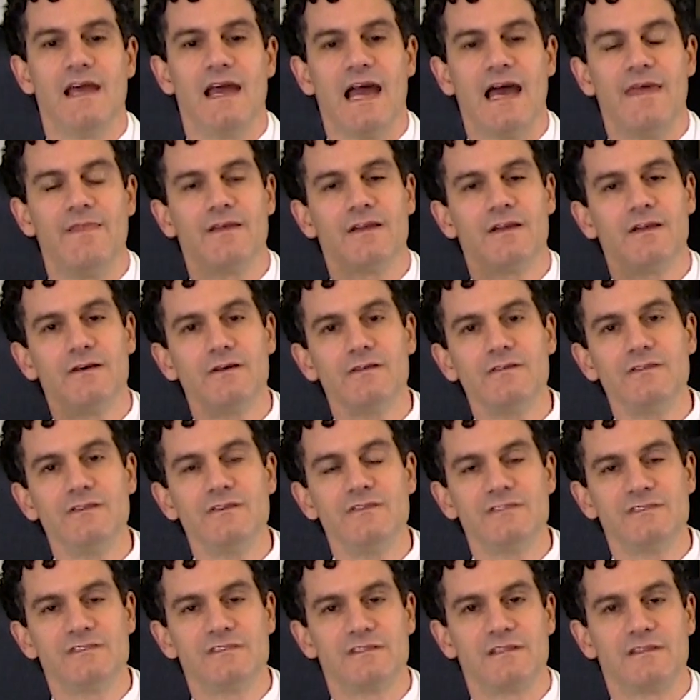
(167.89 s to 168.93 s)
And the good
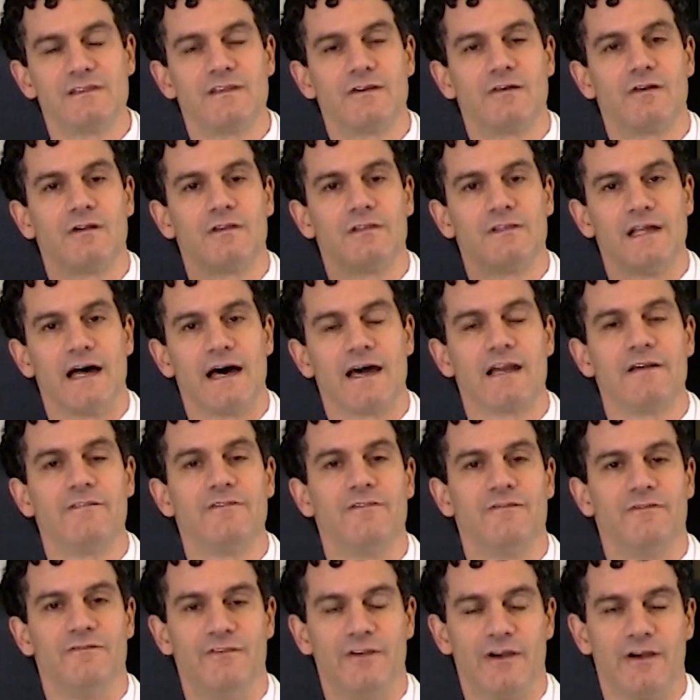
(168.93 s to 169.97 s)
news is that there are a lot
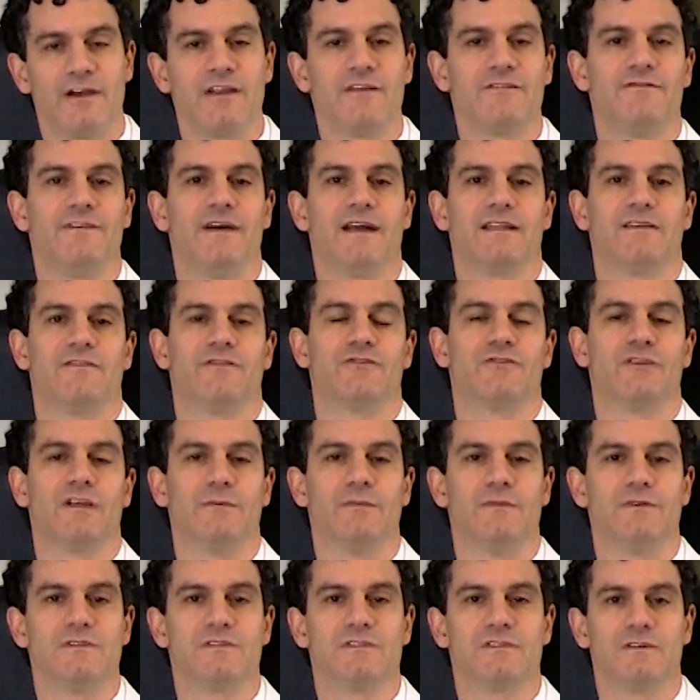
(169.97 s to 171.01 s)
of very effective
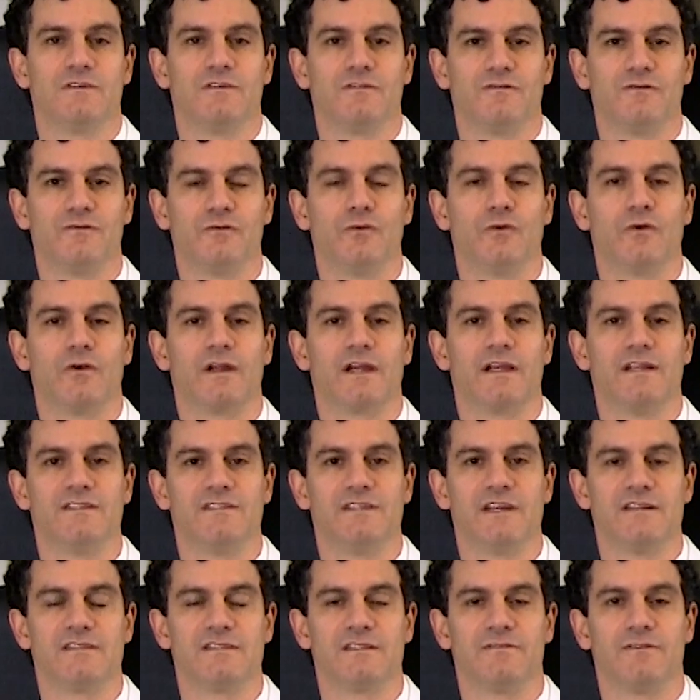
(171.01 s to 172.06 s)
treatments for
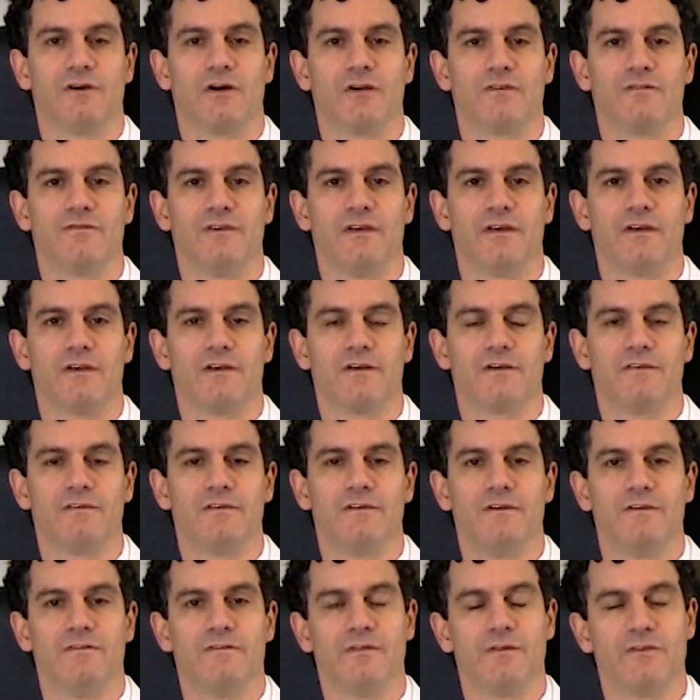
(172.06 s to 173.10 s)
congestive heart failure.
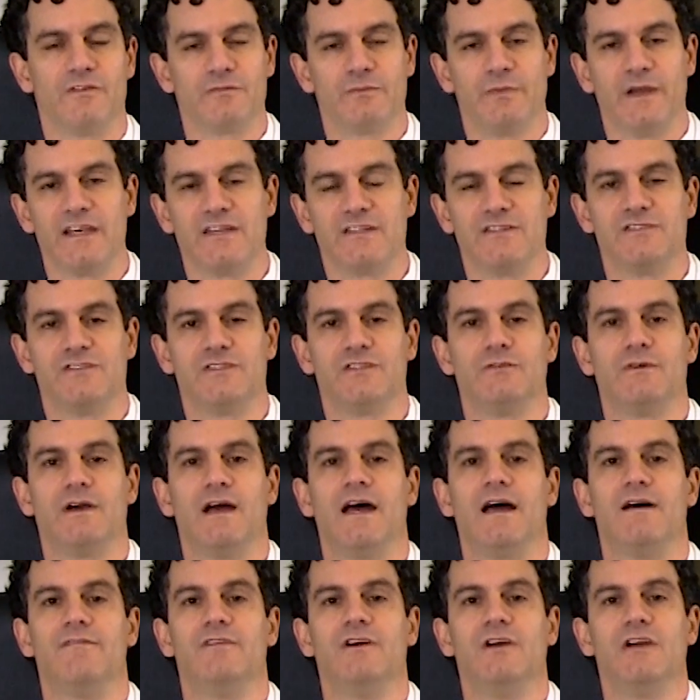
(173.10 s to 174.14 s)
For those patients who
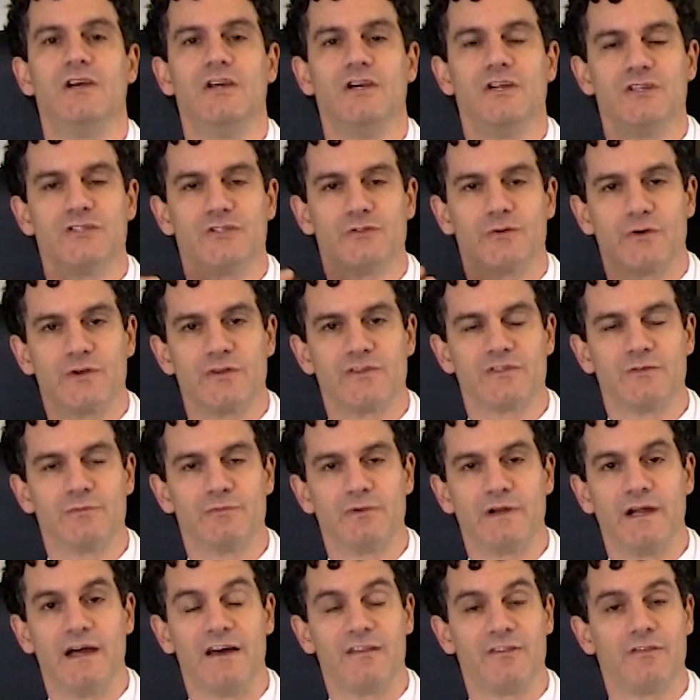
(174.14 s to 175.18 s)
have shortness of
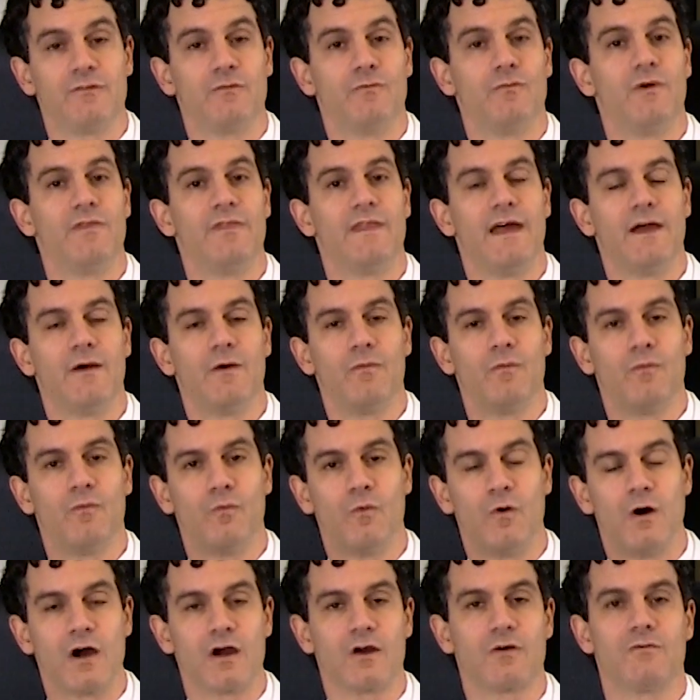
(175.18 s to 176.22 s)
breath when they
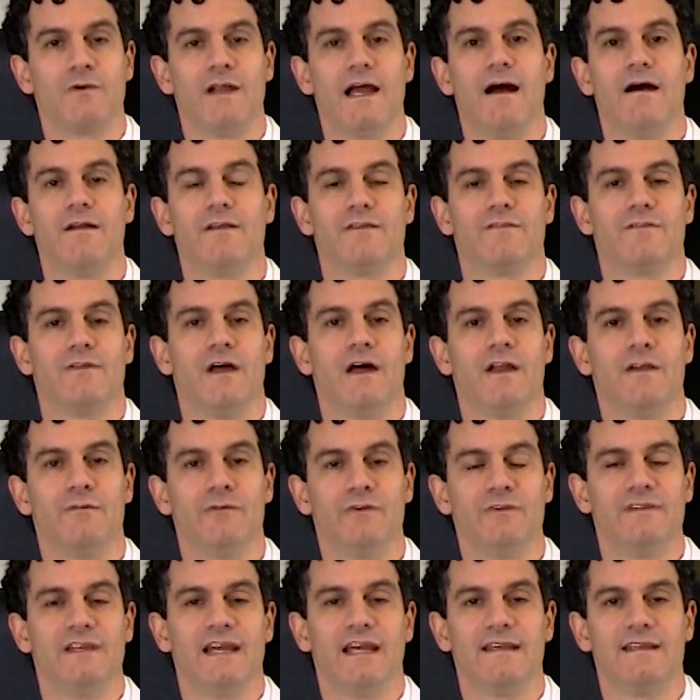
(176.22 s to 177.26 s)
walk around on
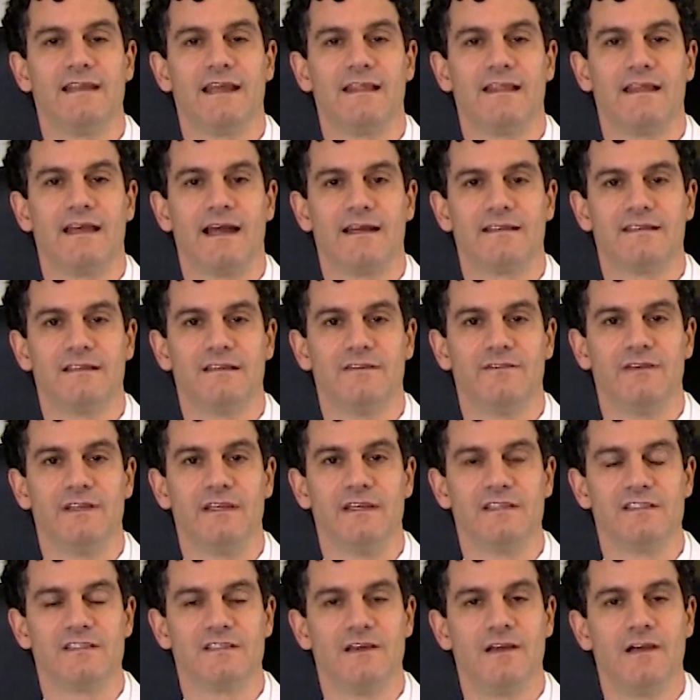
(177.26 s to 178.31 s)
routine daily
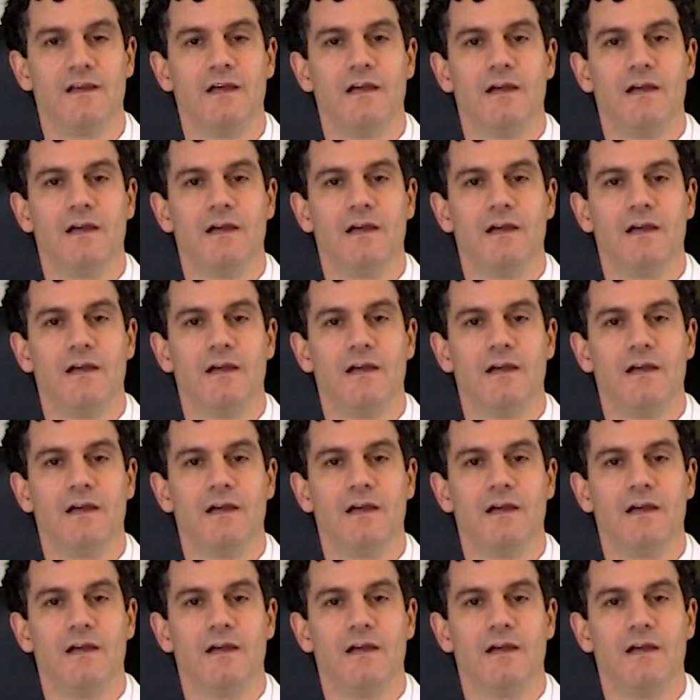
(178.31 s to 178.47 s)
activities.